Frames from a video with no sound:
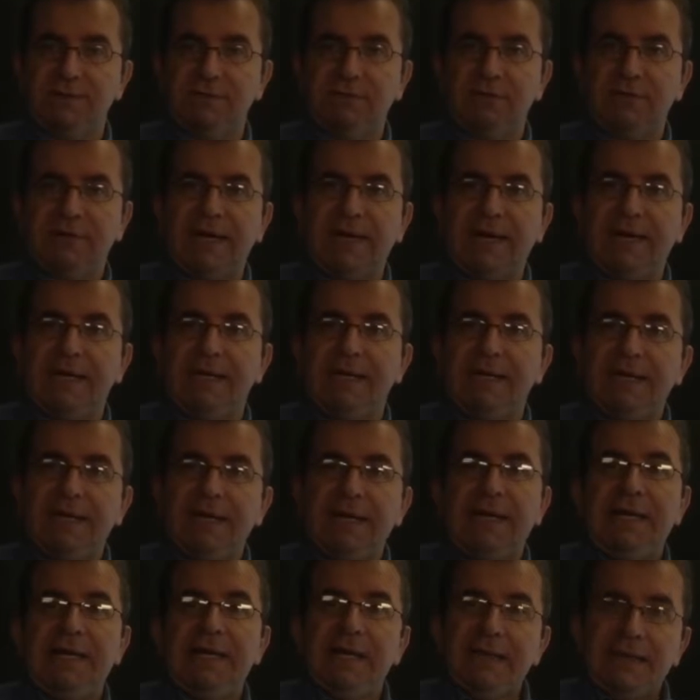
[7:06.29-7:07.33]
Okay,
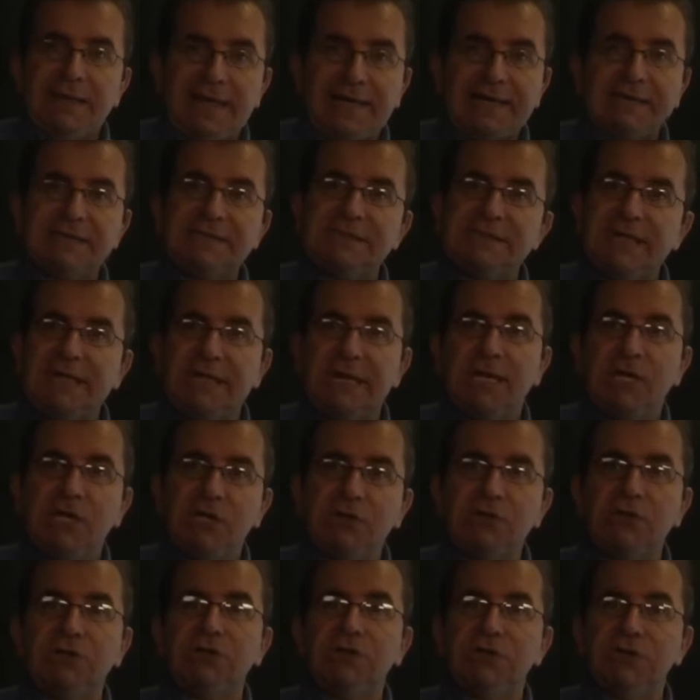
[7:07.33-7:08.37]
that's not a
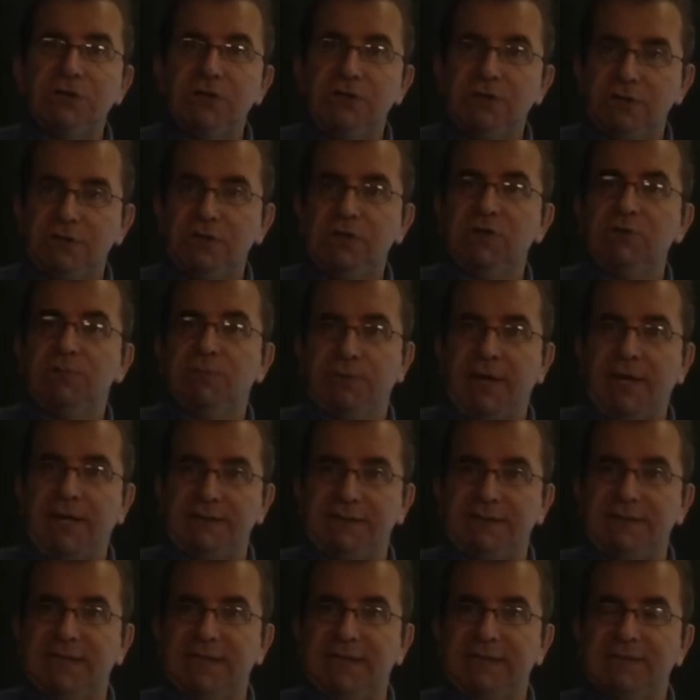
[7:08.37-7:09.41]
good
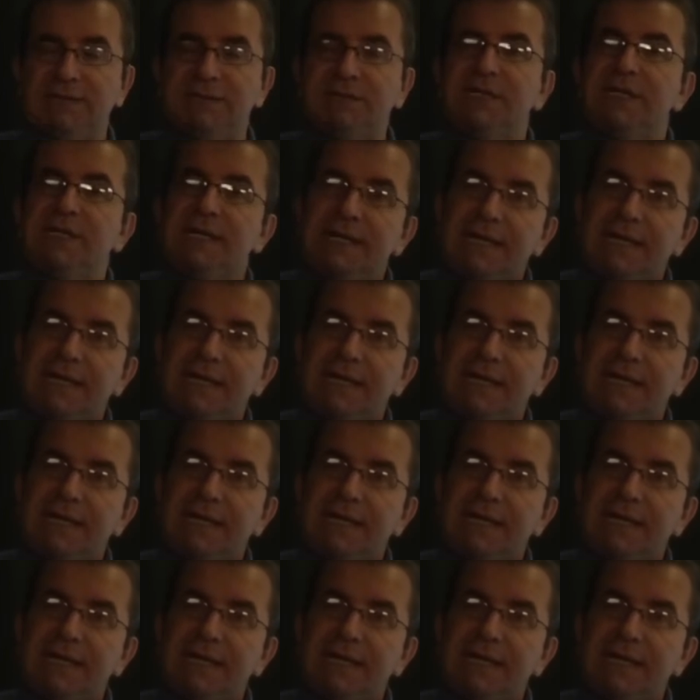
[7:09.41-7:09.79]
process.